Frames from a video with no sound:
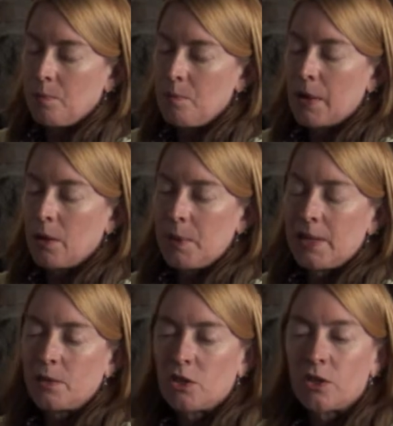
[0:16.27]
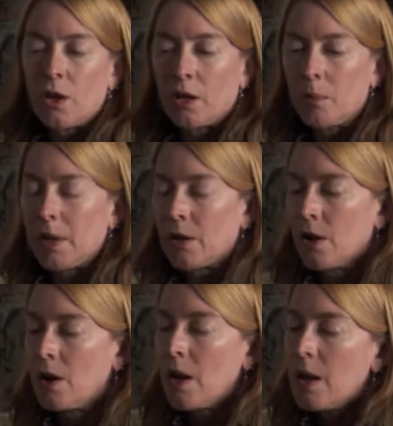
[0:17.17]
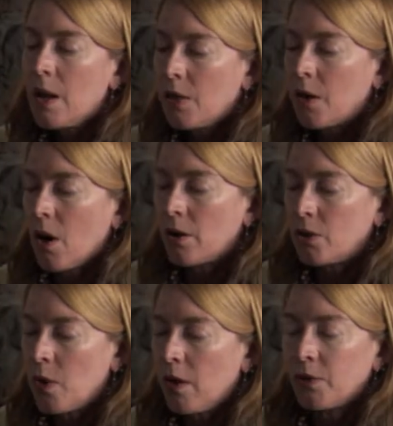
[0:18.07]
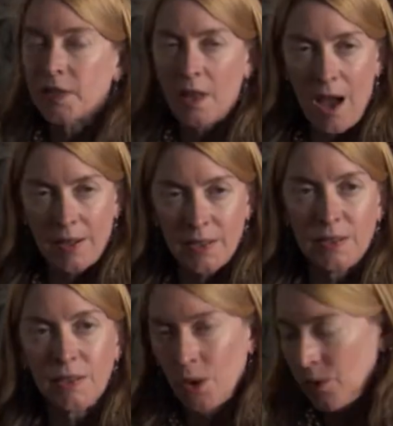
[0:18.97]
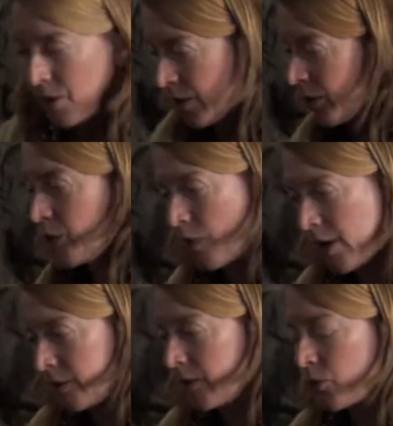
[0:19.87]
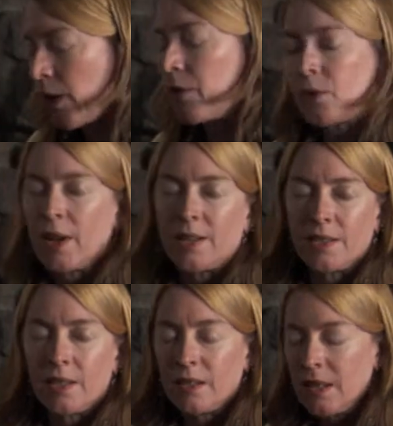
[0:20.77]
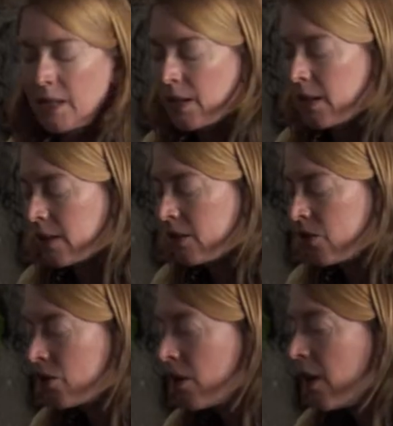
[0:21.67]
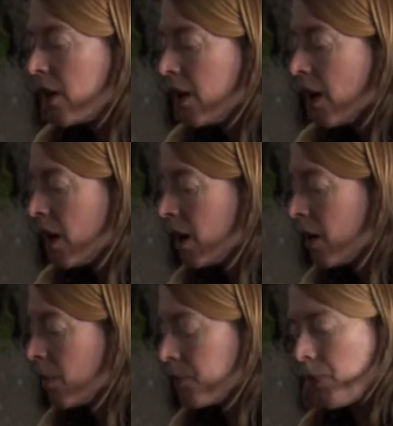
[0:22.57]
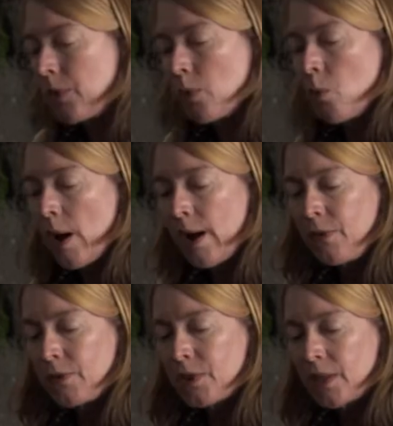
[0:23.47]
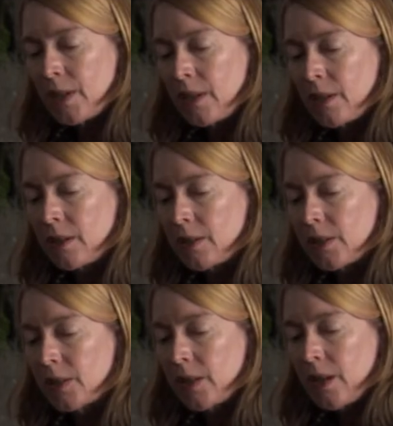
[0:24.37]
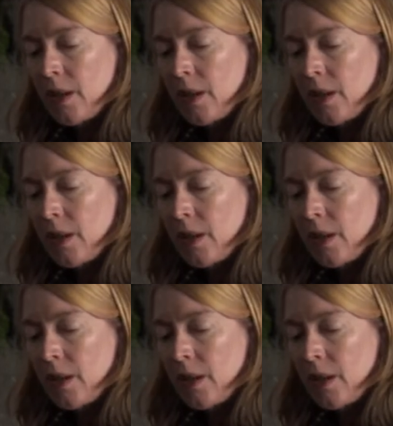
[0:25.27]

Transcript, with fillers: metal piece, which is called a beater, there are 12 slots. So there are 12 threads in an inch. The weft is